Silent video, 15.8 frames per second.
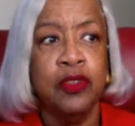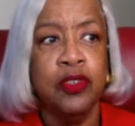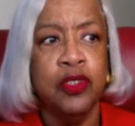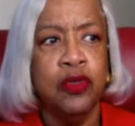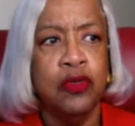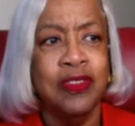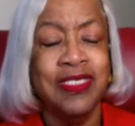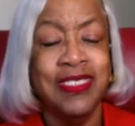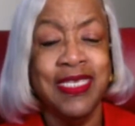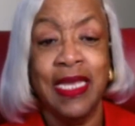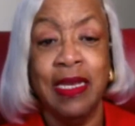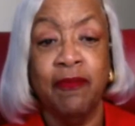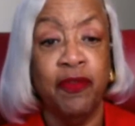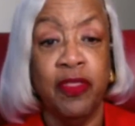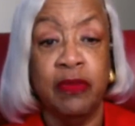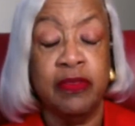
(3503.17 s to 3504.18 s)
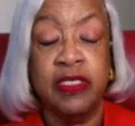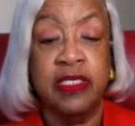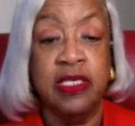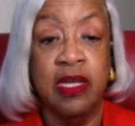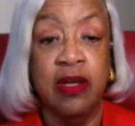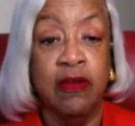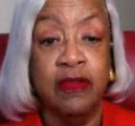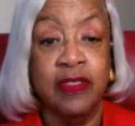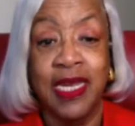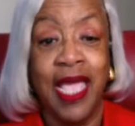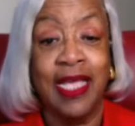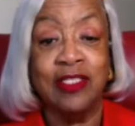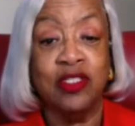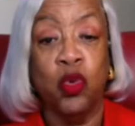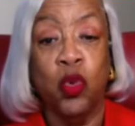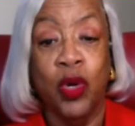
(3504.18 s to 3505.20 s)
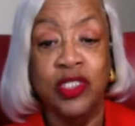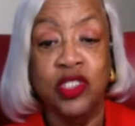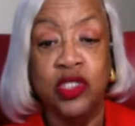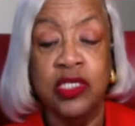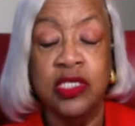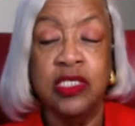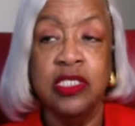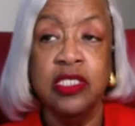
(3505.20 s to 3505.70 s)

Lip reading: to stand up for themselves and ask questions.